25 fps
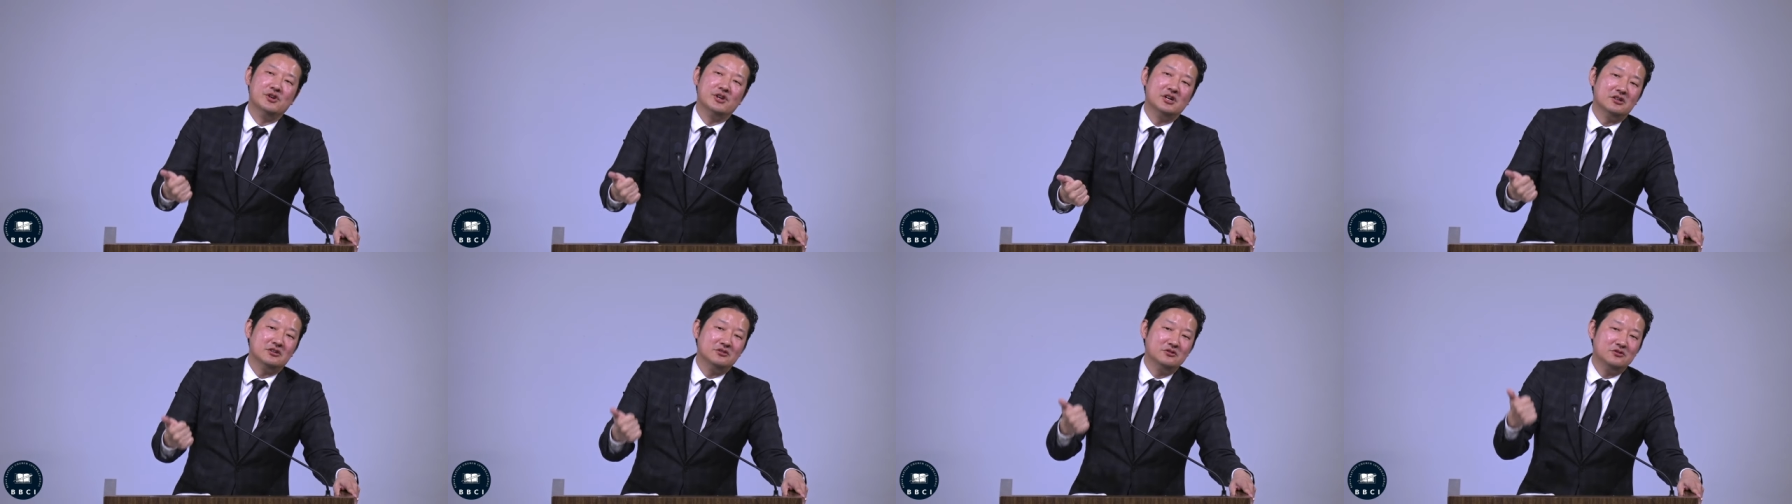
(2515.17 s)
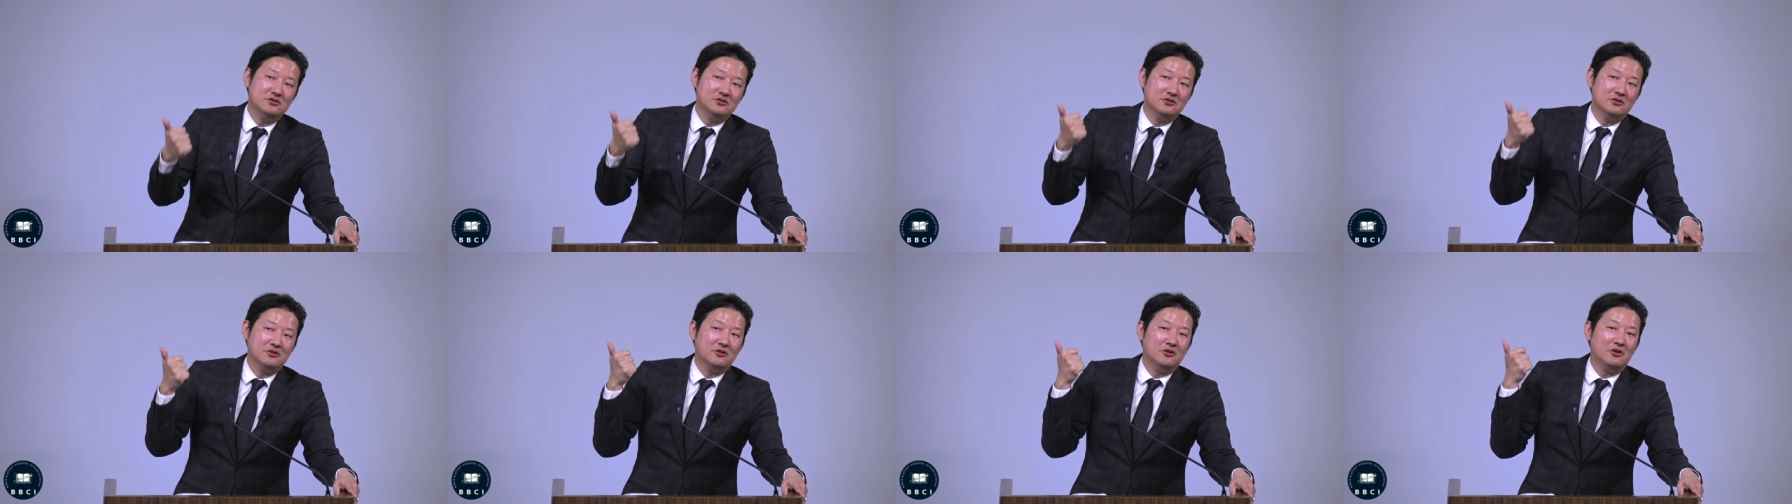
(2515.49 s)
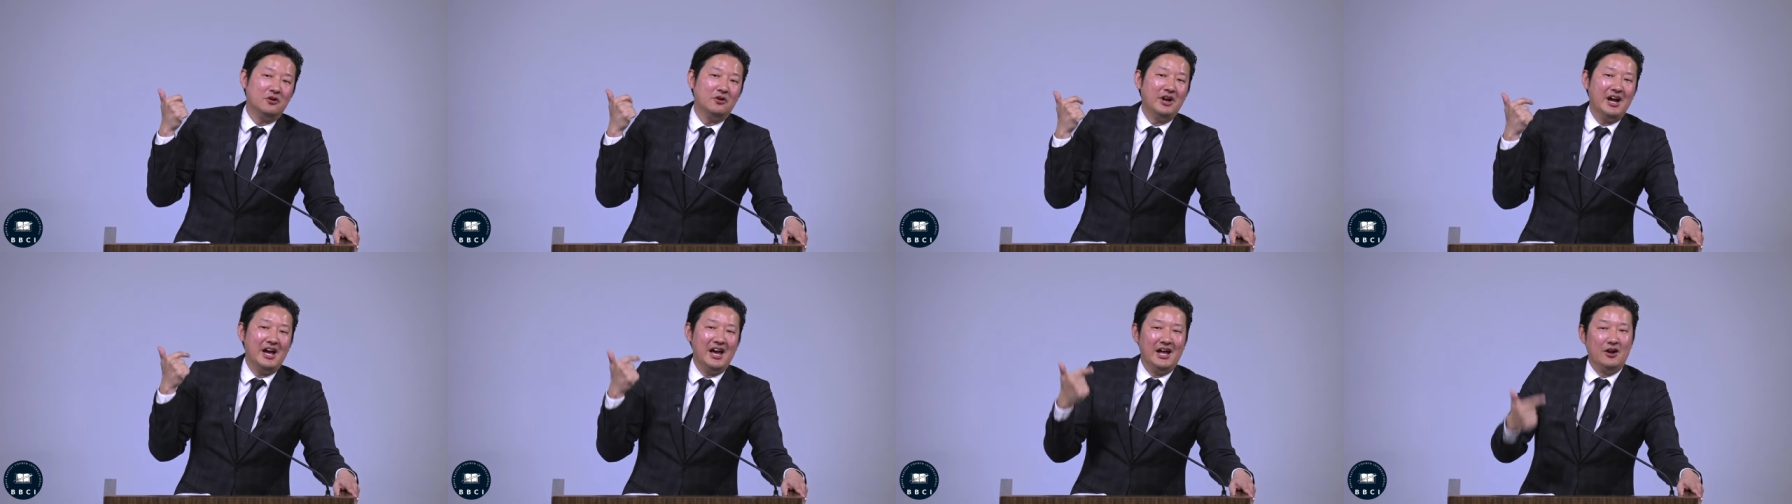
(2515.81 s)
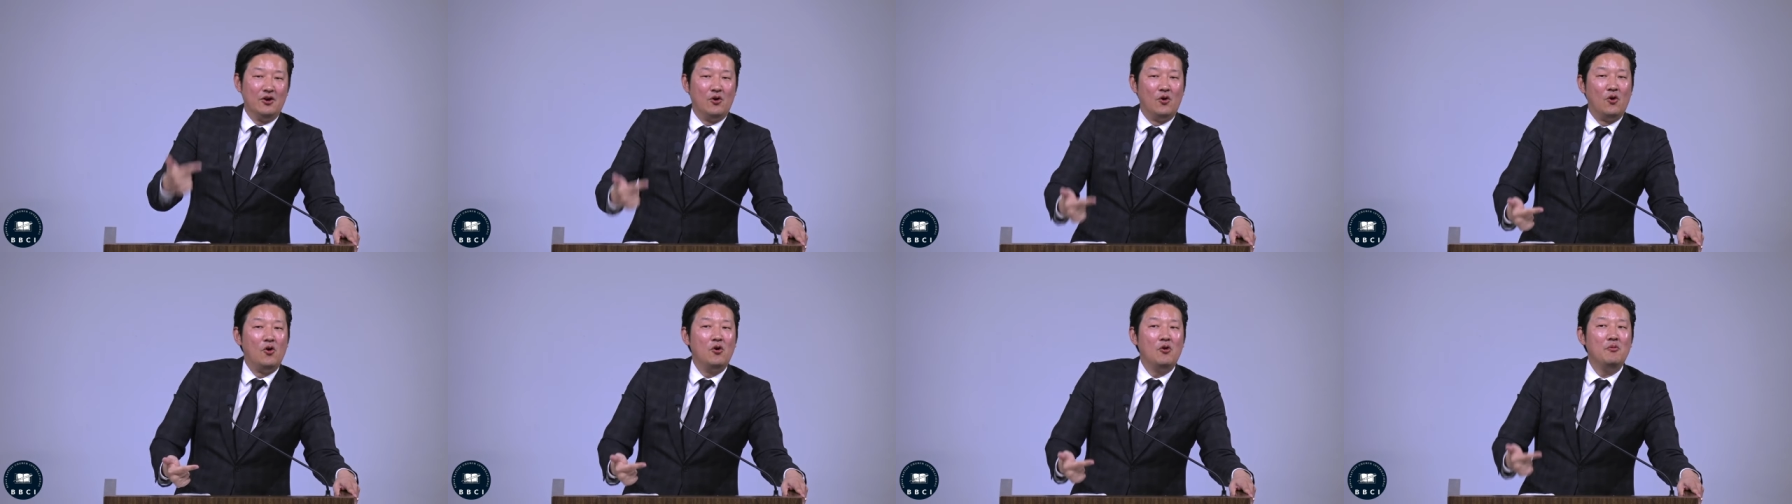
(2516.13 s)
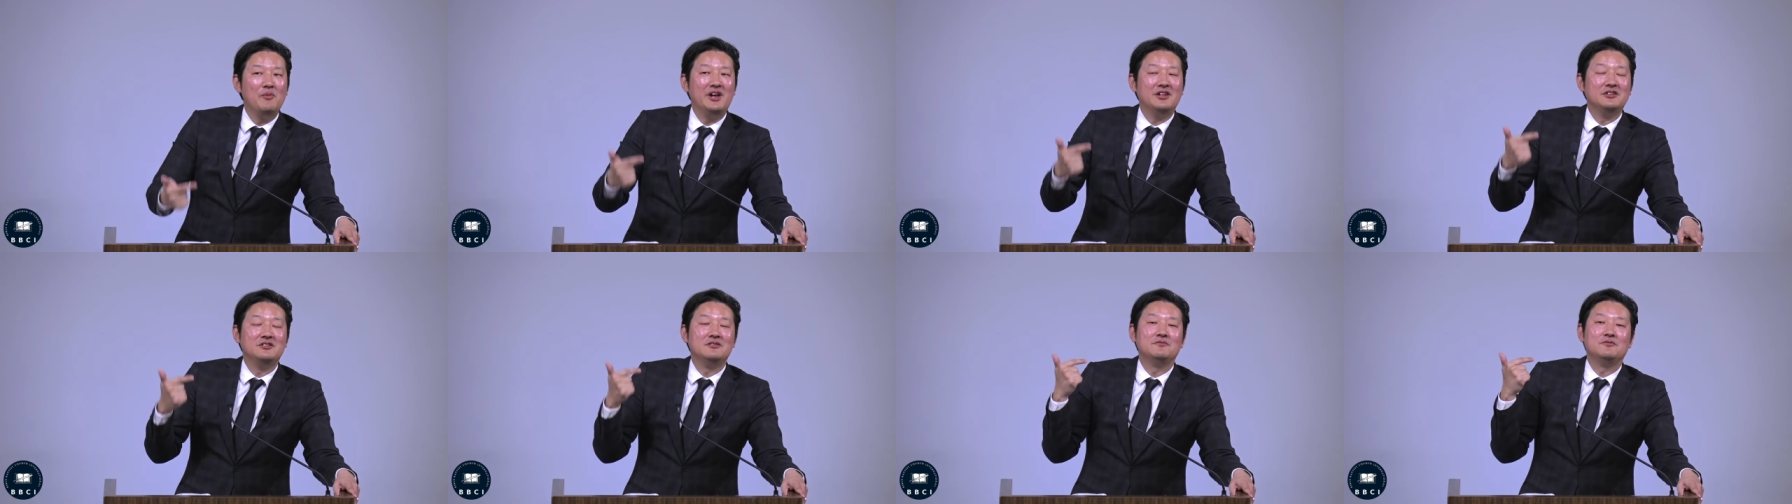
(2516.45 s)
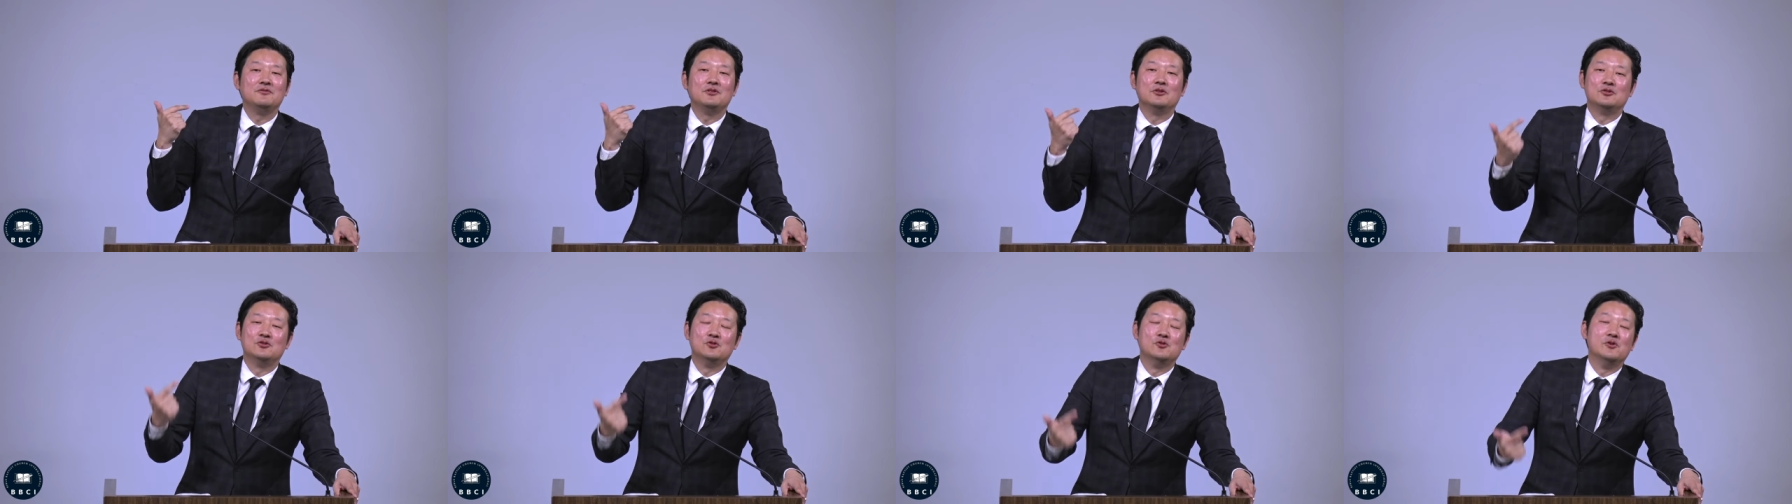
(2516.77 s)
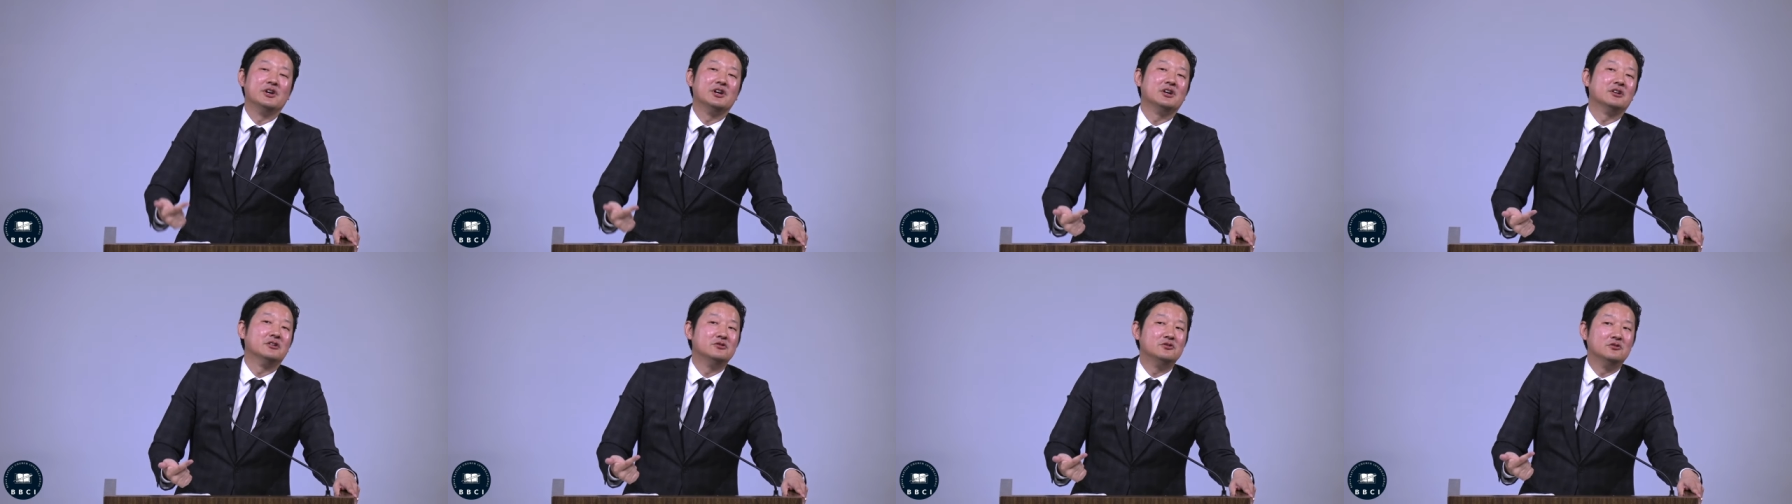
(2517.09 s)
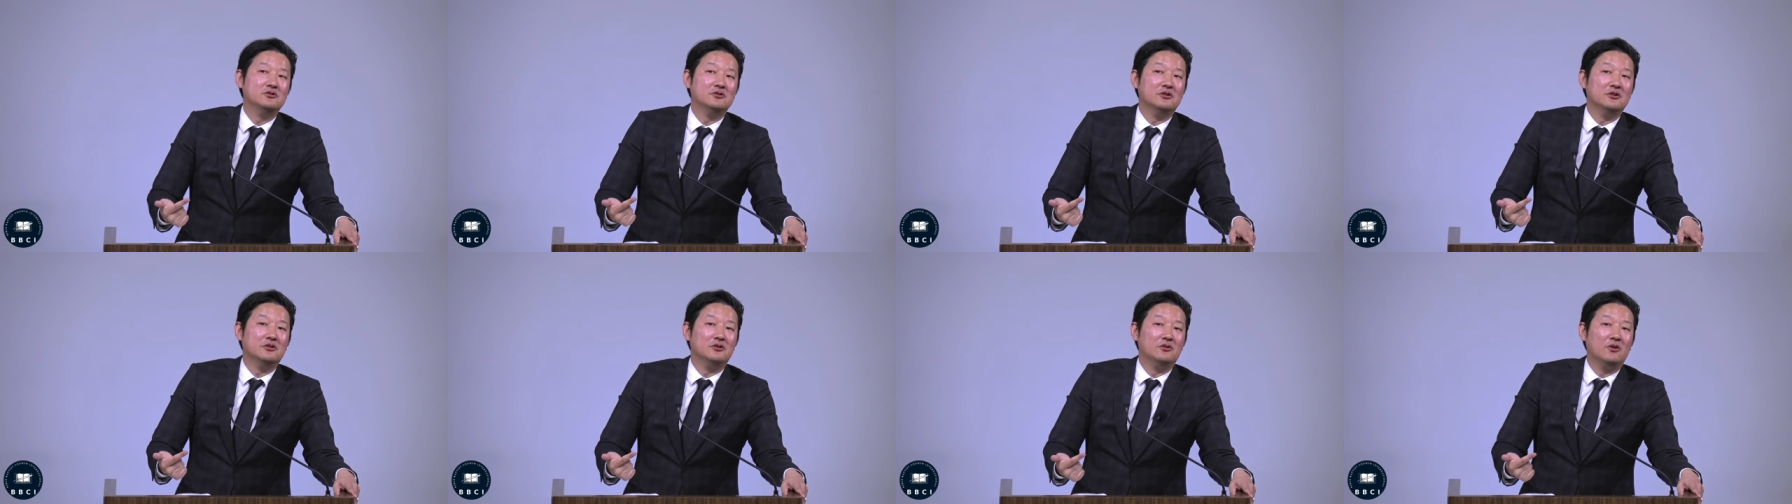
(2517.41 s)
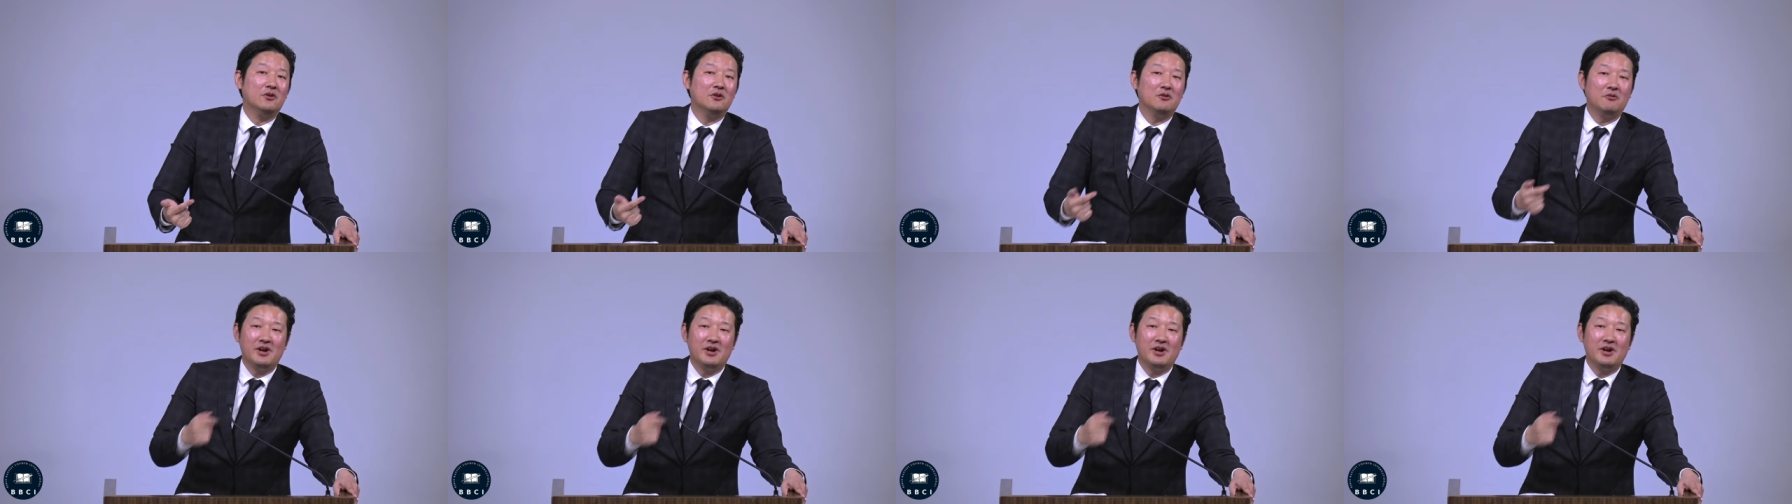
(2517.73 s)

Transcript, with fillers: it unto the Lord at home as if you're doing it unto the Lord,